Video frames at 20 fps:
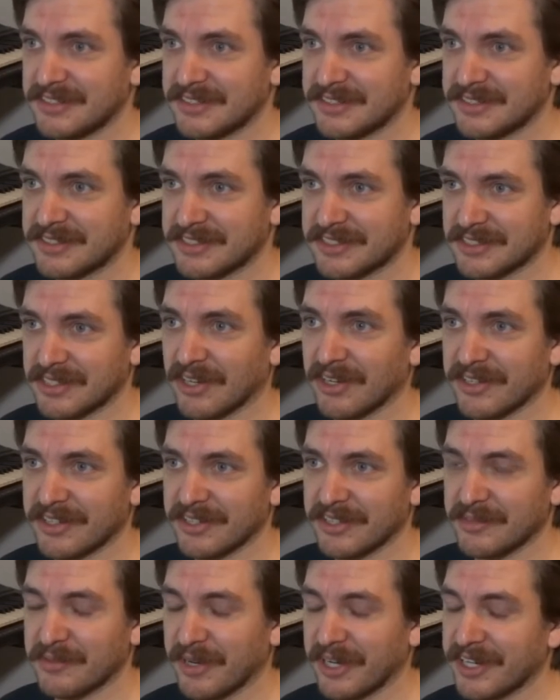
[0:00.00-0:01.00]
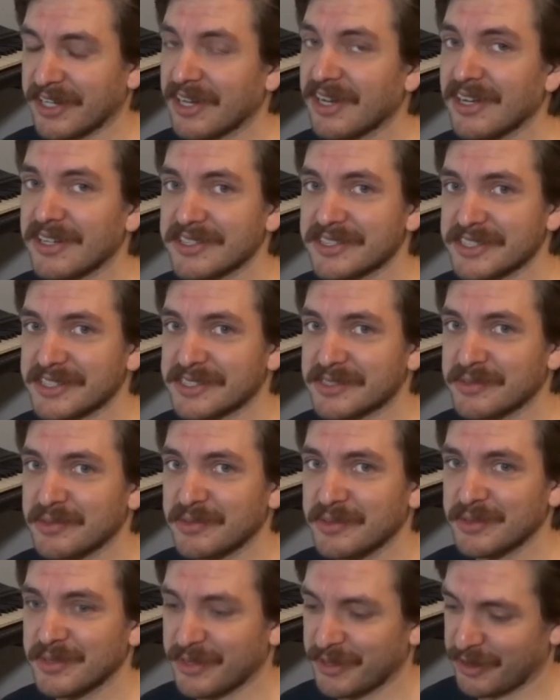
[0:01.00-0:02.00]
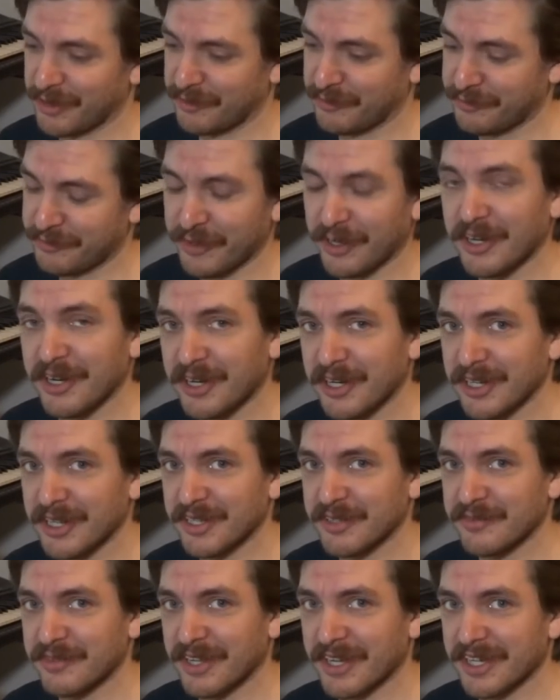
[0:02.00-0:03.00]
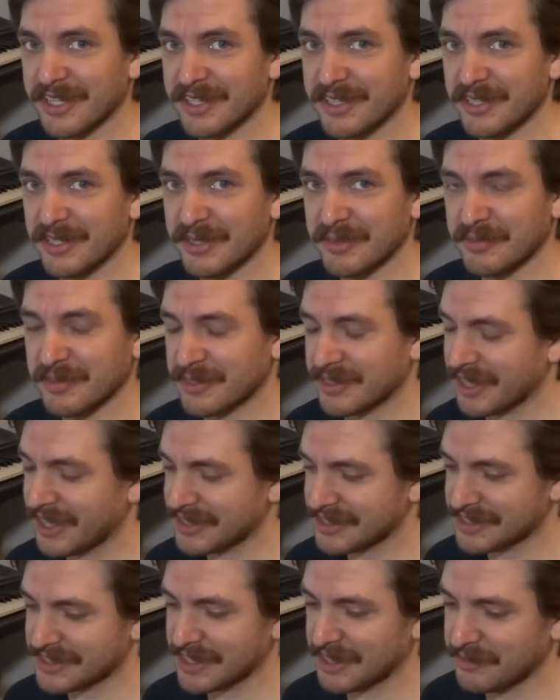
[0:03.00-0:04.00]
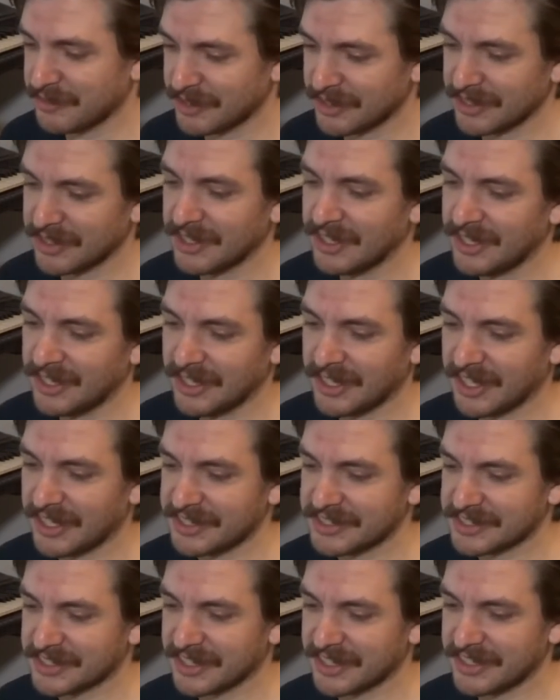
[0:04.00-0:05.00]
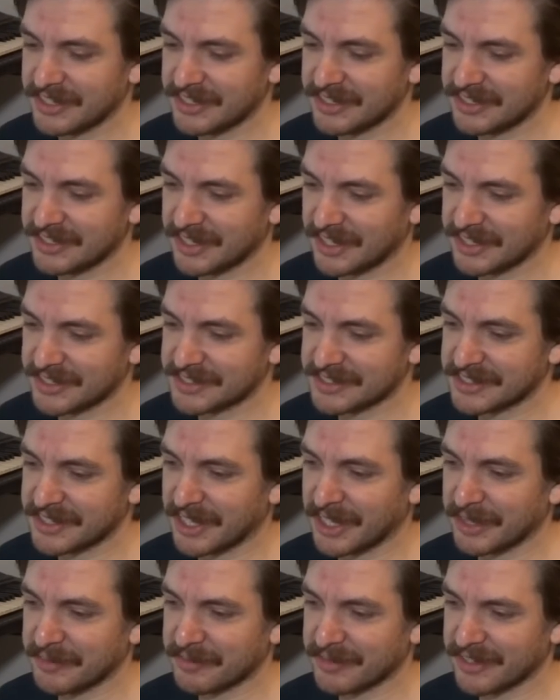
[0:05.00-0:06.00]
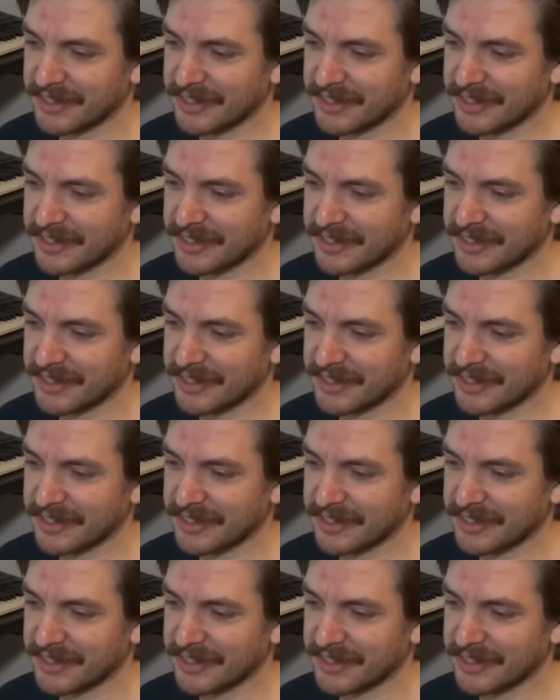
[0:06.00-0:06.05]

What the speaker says: started radiology school the fall of that year, but that summer I just I stopped,